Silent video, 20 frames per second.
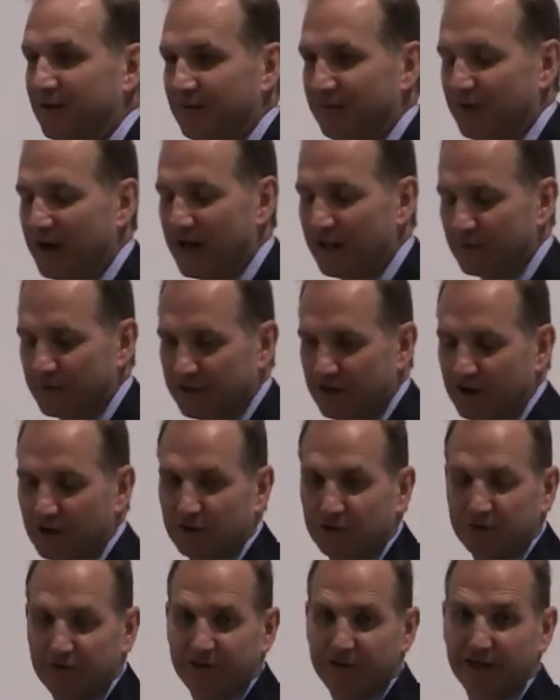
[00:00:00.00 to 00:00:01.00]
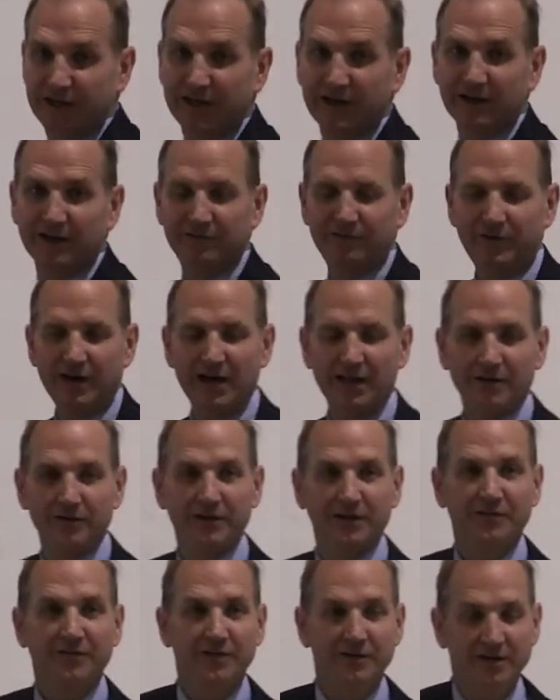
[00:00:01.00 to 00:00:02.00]
following our own thing, and
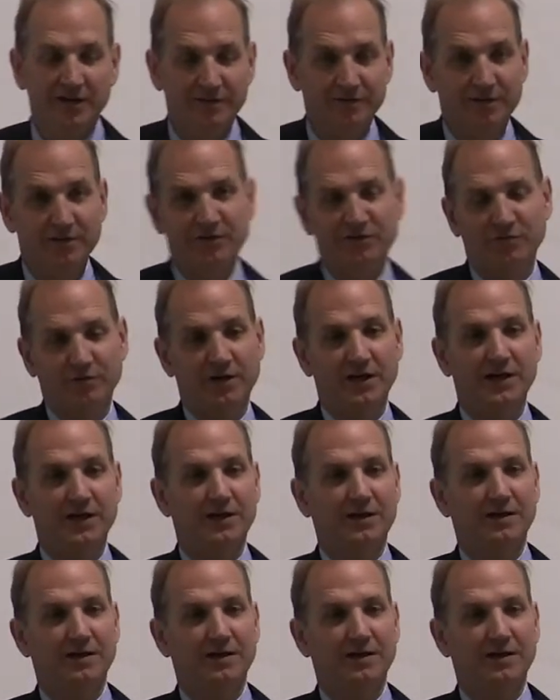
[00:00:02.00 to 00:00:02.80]
following the devil is right.